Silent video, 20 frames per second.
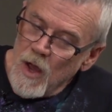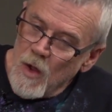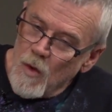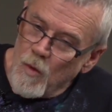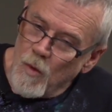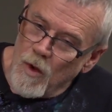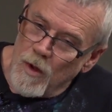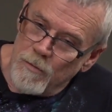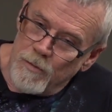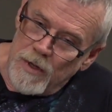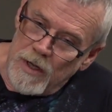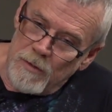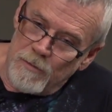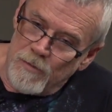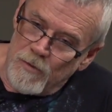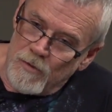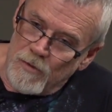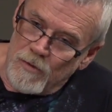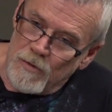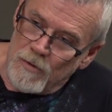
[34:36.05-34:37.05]
what
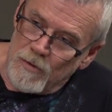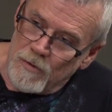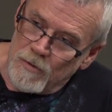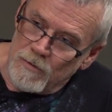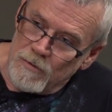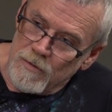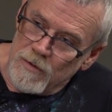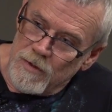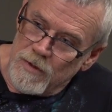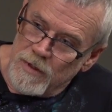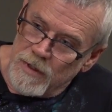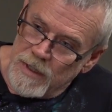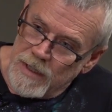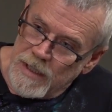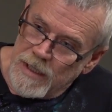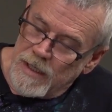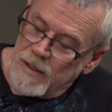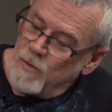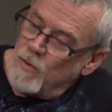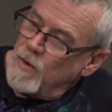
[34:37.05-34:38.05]
people
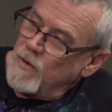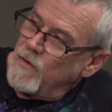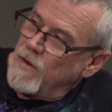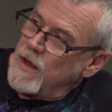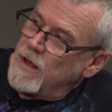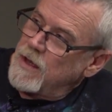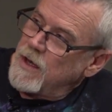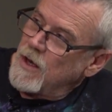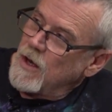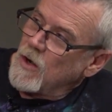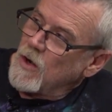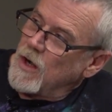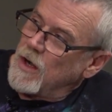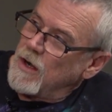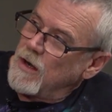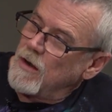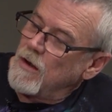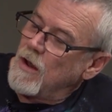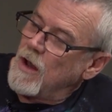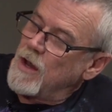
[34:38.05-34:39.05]
need when they
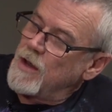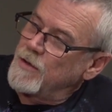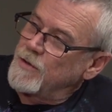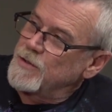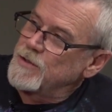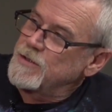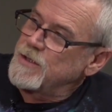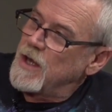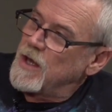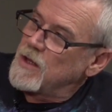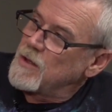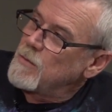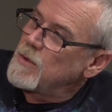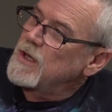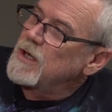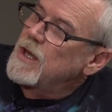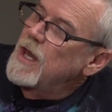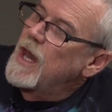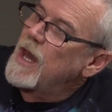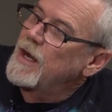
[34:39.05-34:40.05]
carry. I understand the
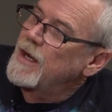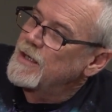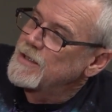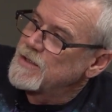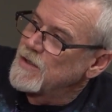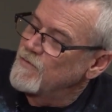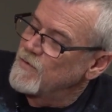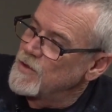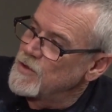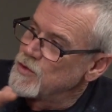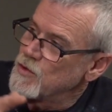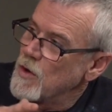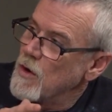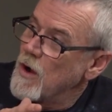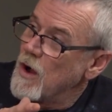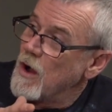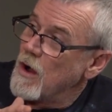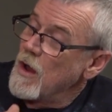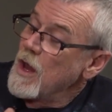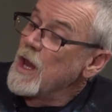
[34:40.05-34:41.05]
mechanics of a
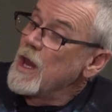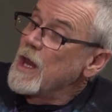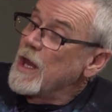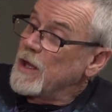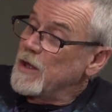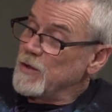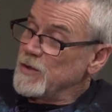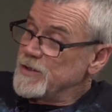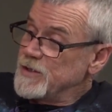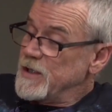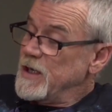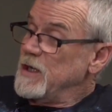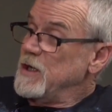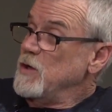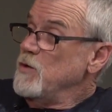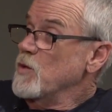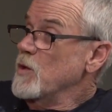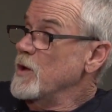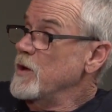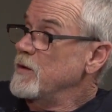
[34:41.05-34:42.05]
draw. You said
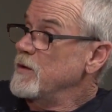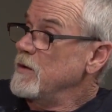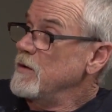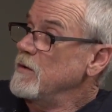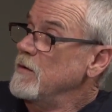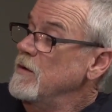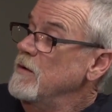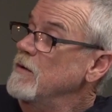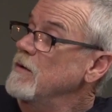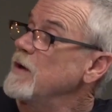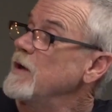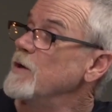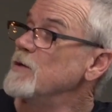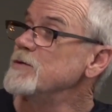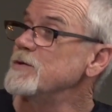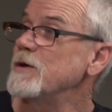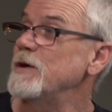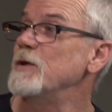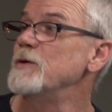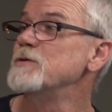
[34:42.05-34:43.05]

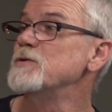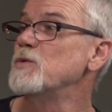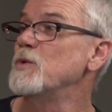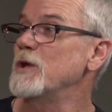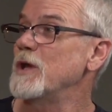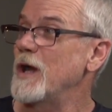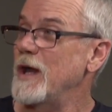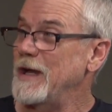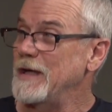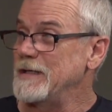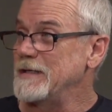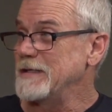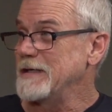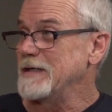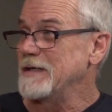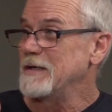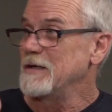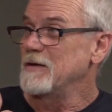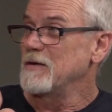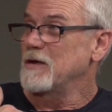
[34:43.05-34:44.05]
here's what I
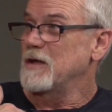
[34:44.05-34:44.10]
did,